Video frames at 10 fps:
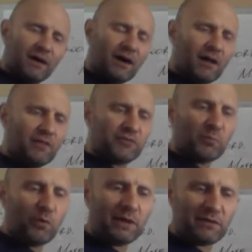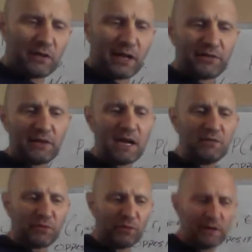This morning's class, the
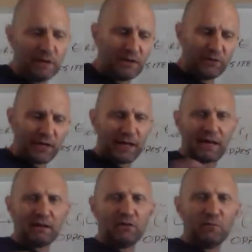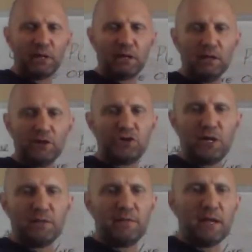8:30, internet got a little bit
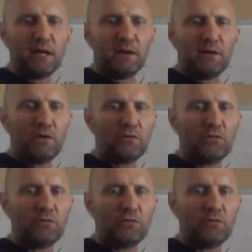glitchy at the end,